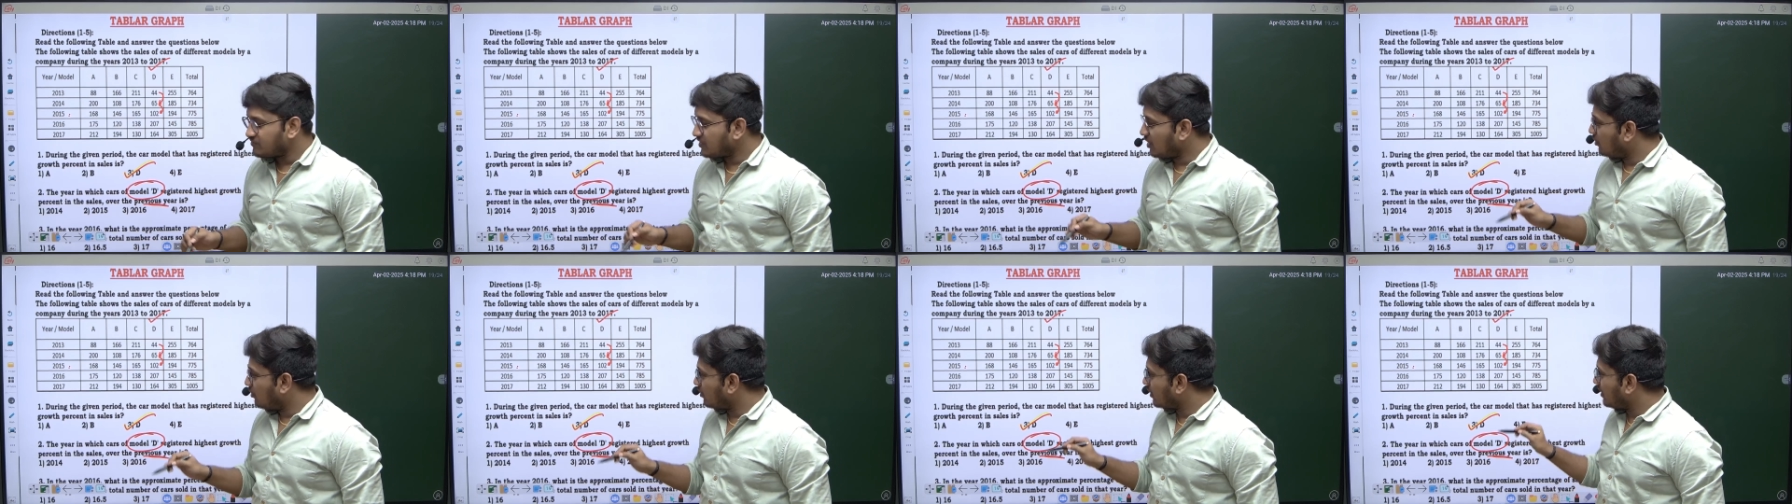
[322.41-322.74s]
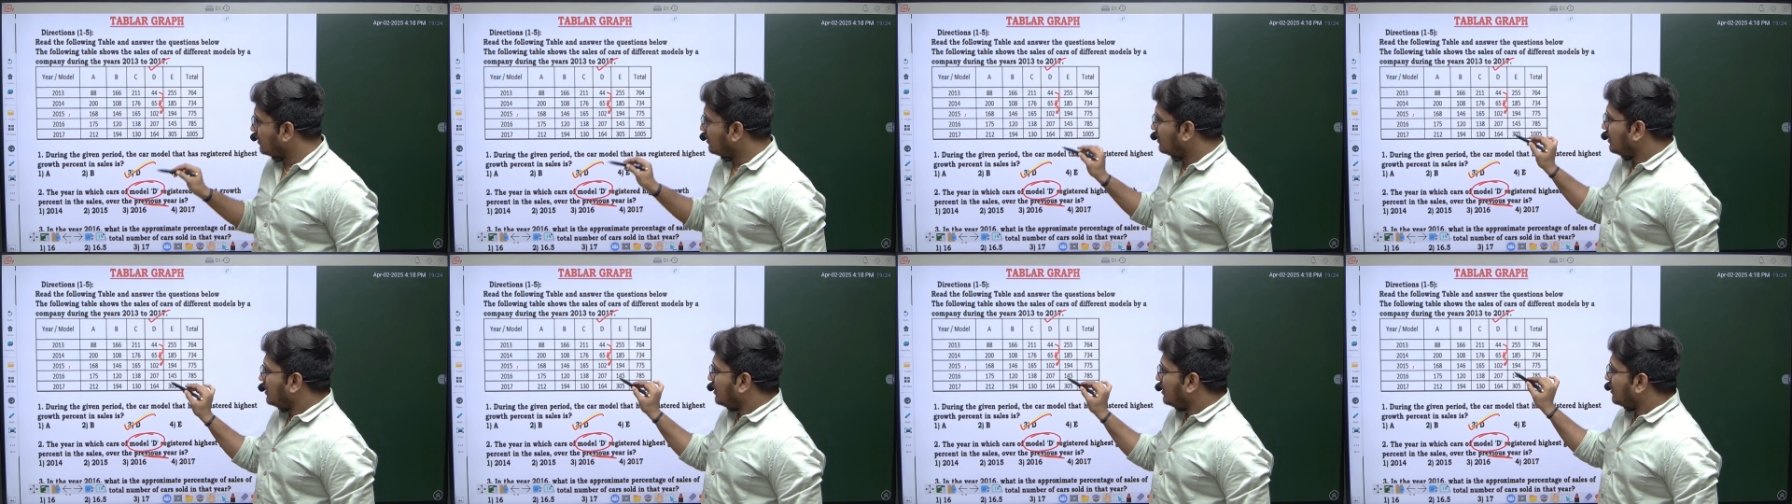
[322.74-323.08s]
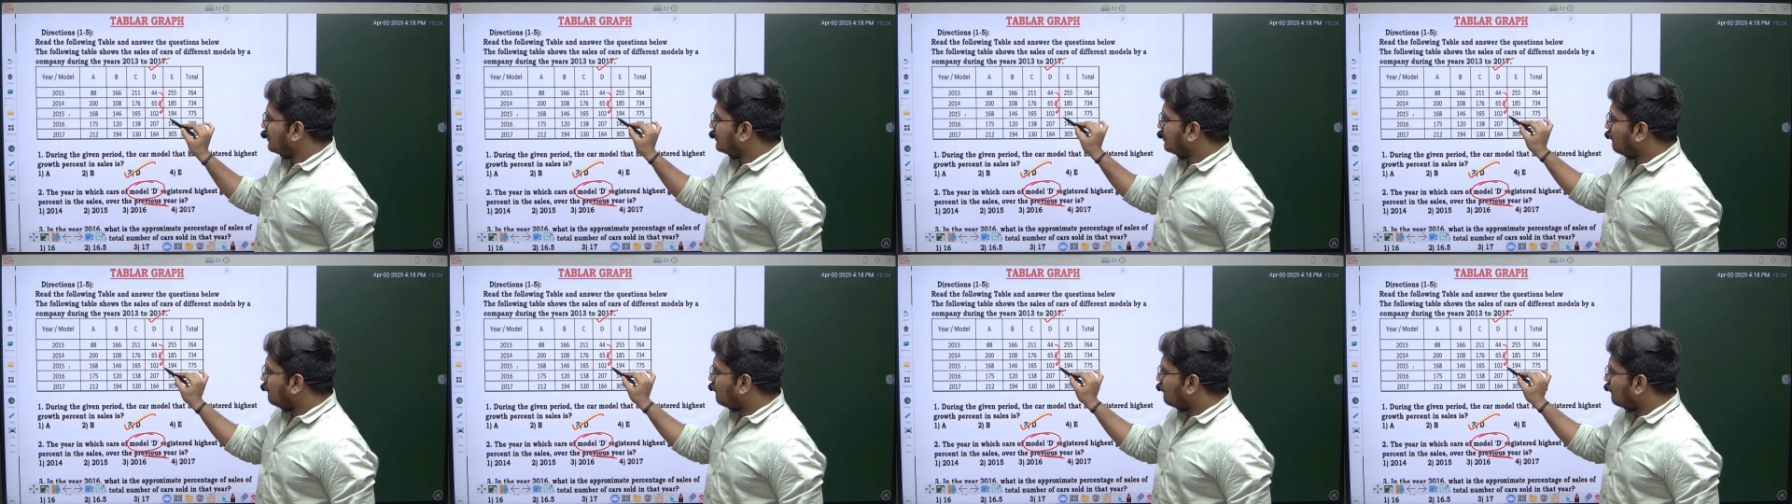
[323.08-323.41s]
Okay,
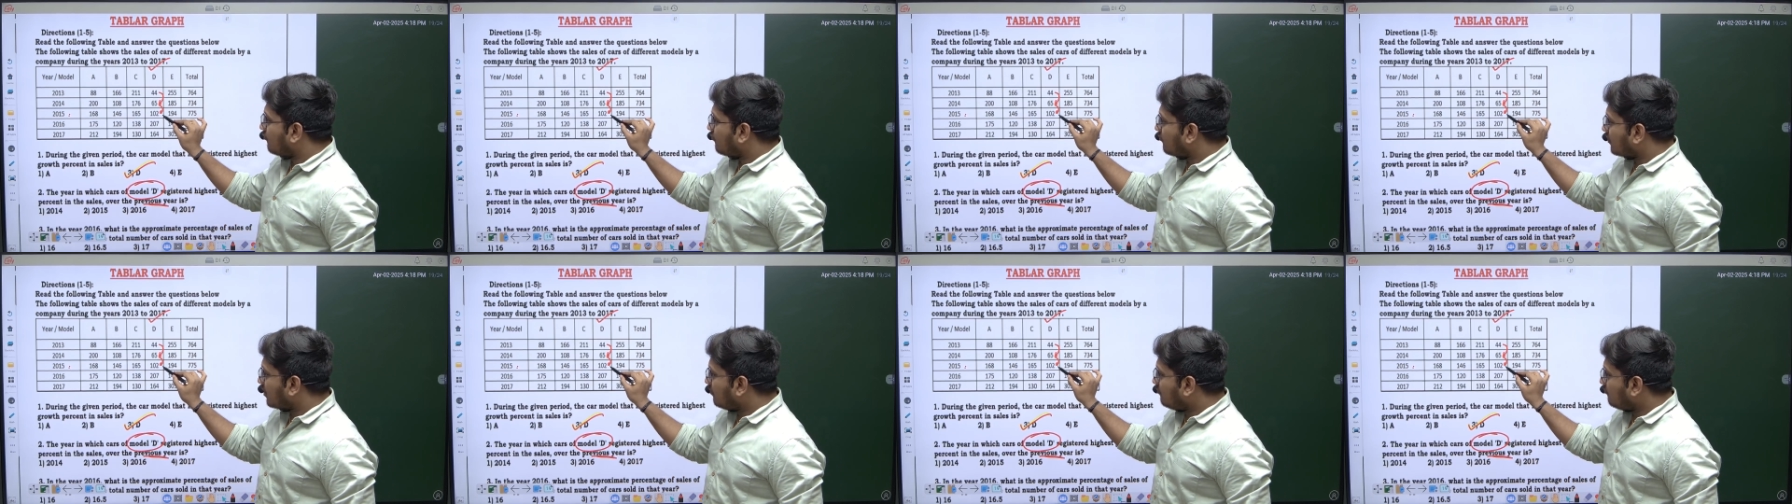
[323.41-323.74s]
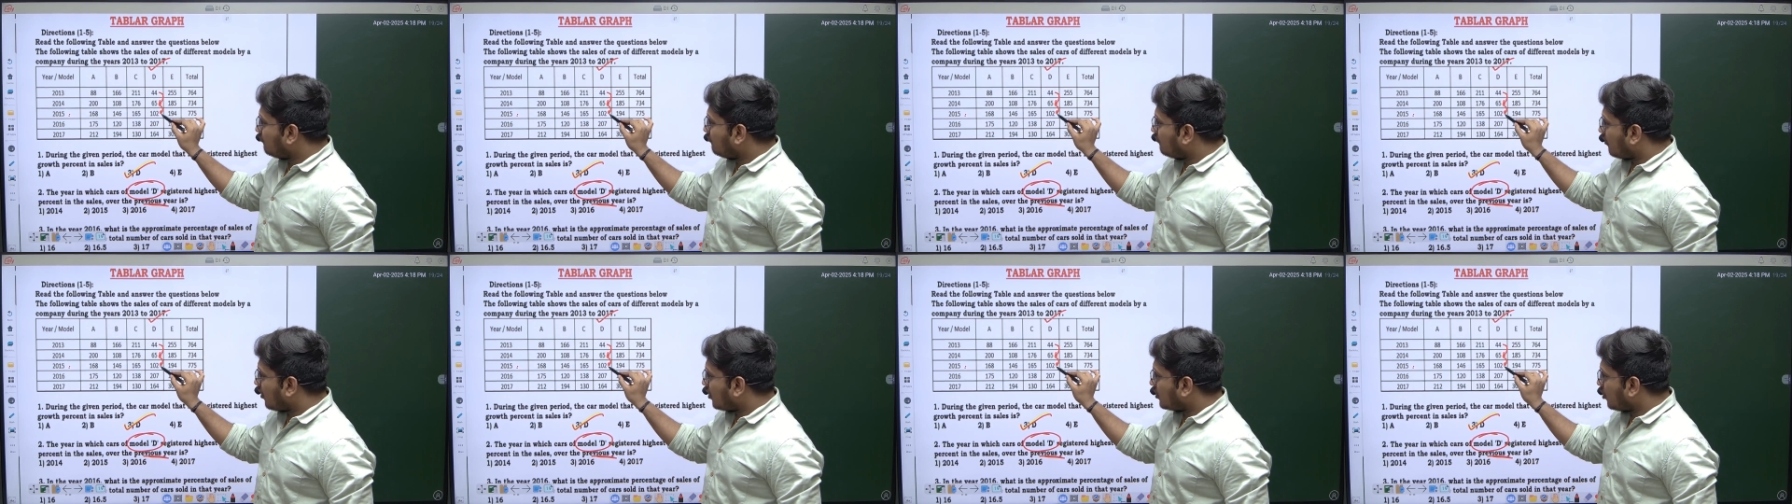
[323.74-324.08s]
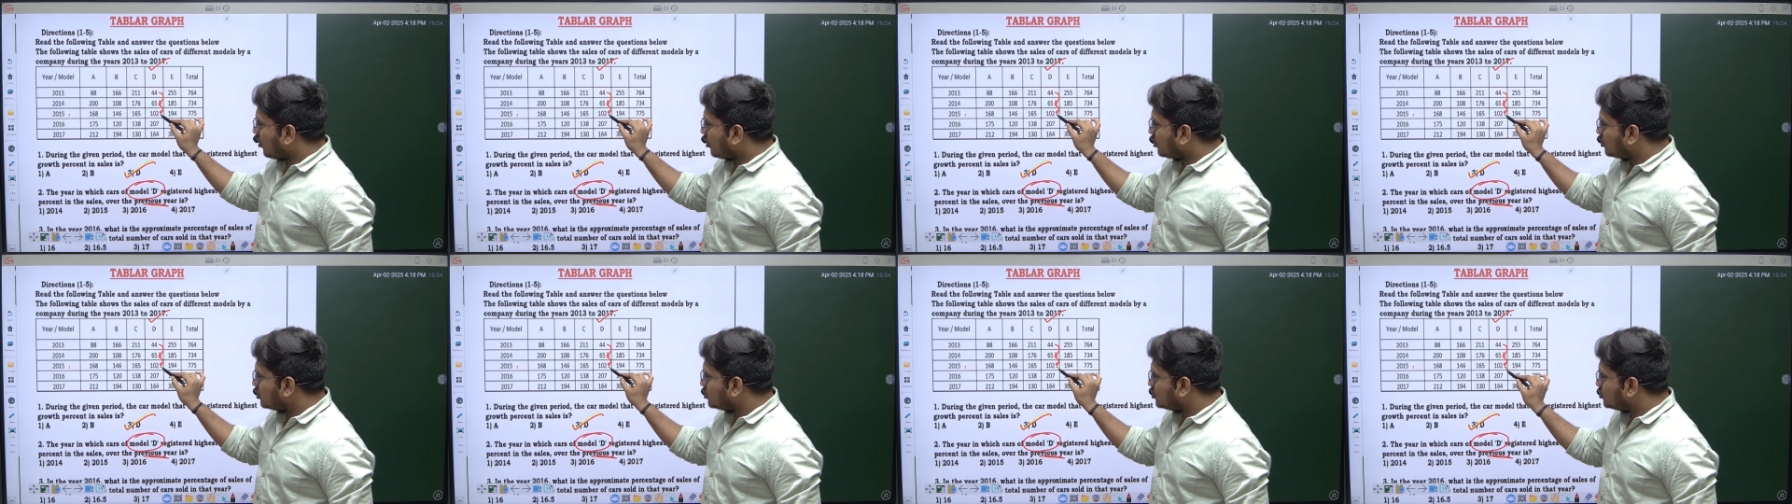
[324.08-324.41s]
now from
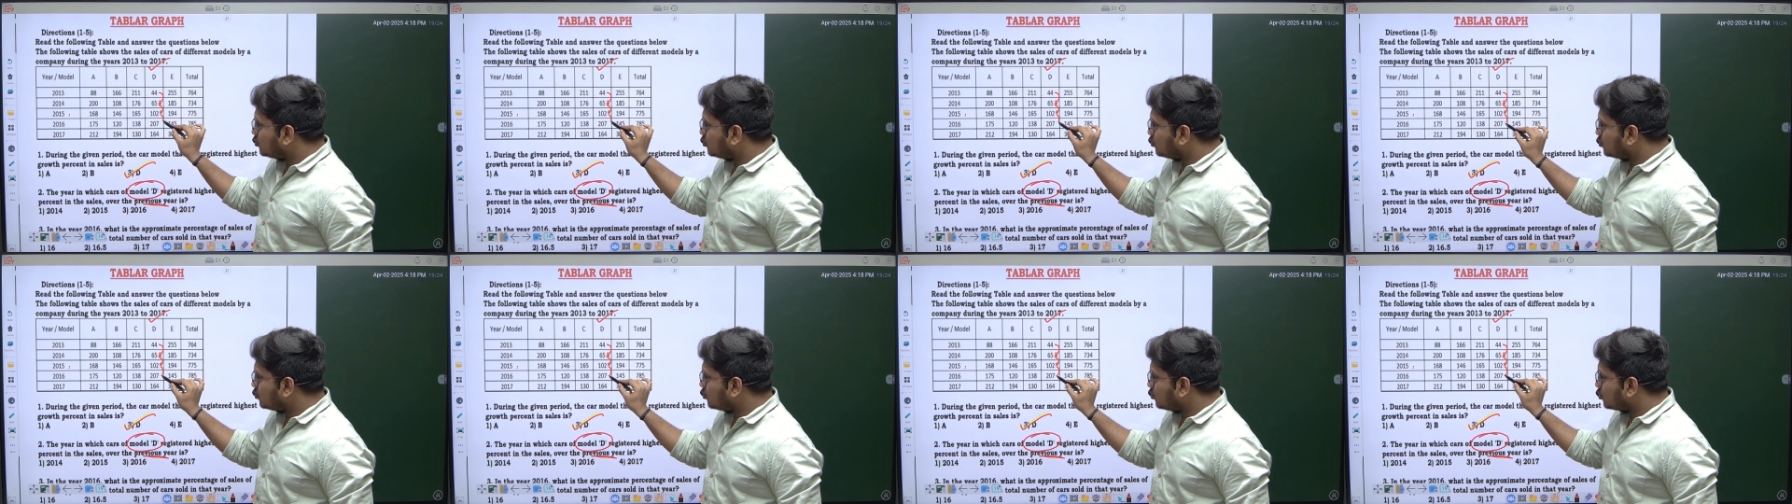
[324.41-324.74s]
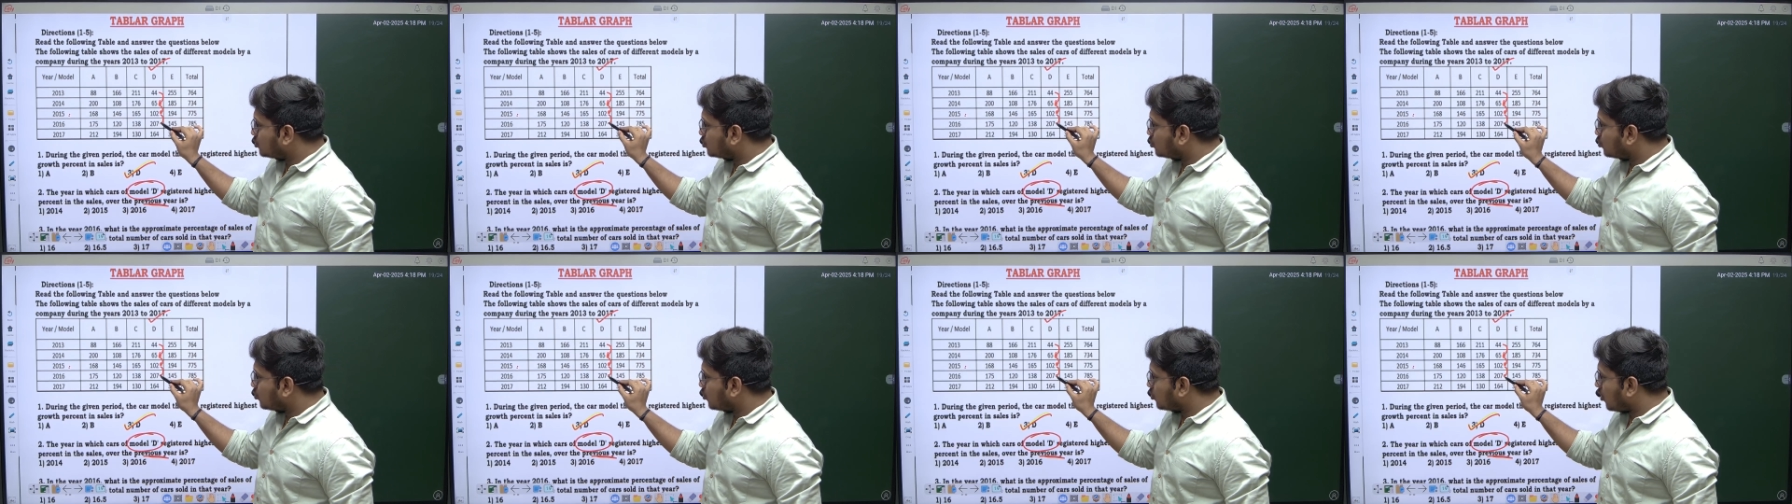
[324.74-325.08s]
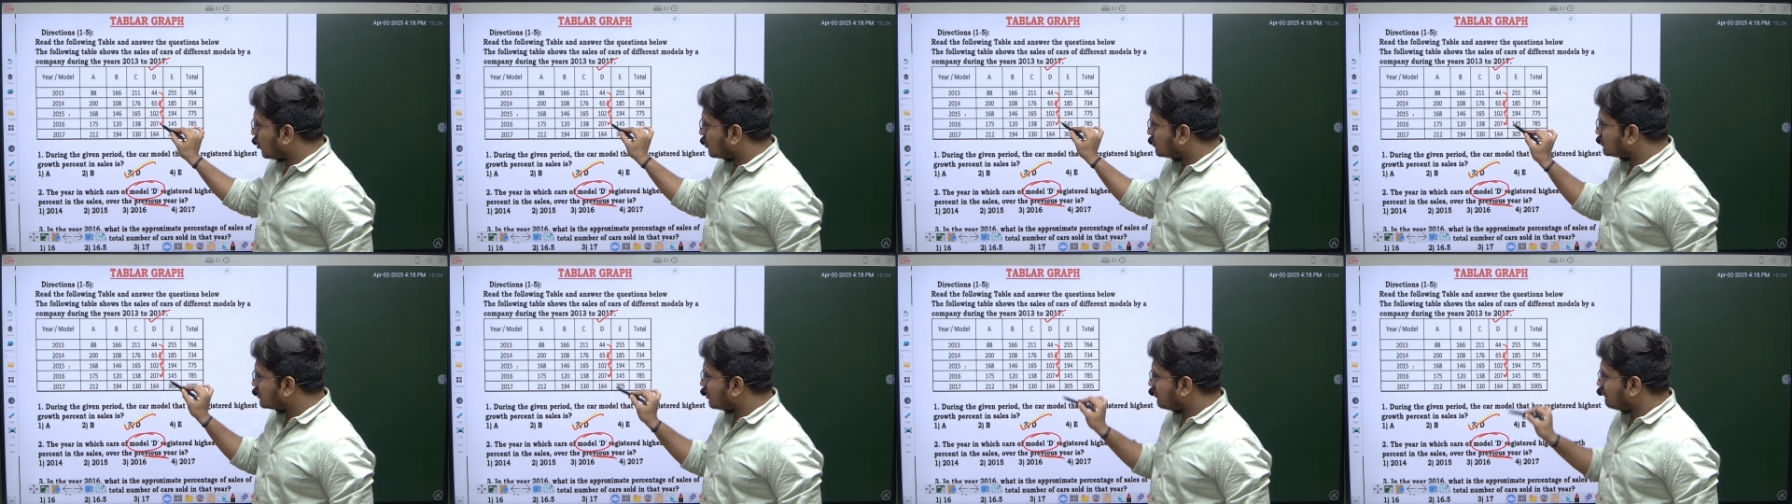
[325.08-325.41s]
102 to
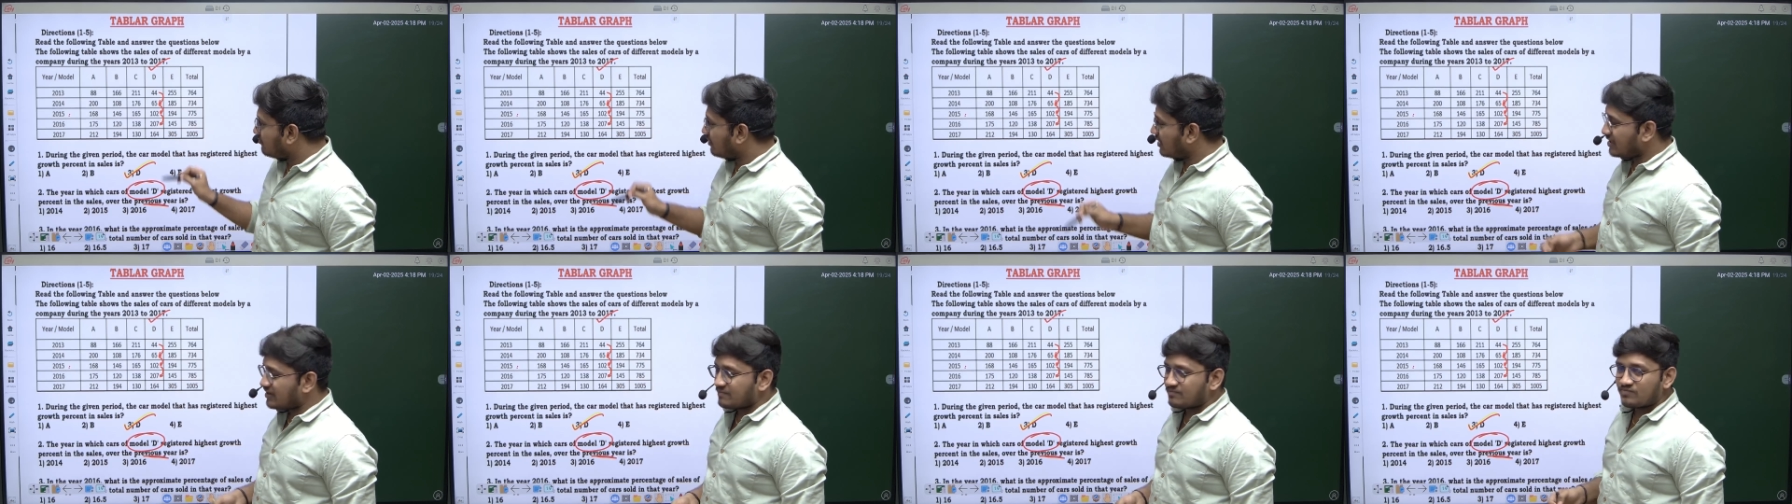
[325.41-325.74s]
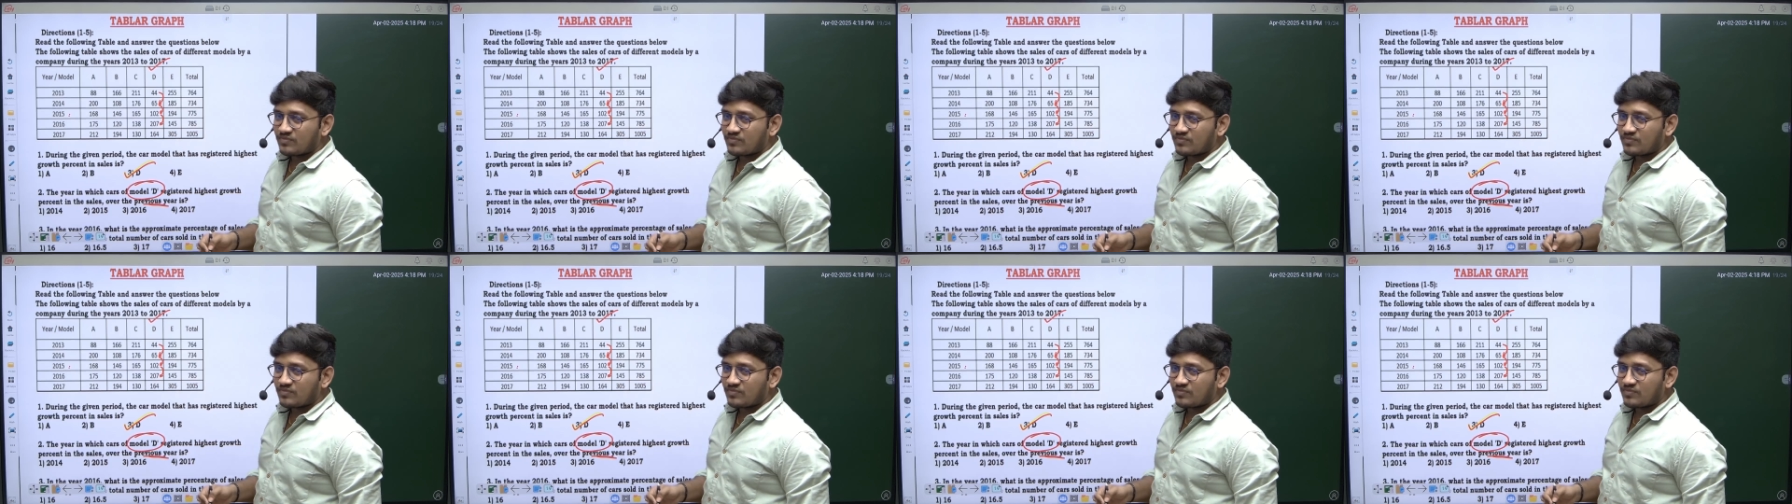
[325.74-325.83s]
207,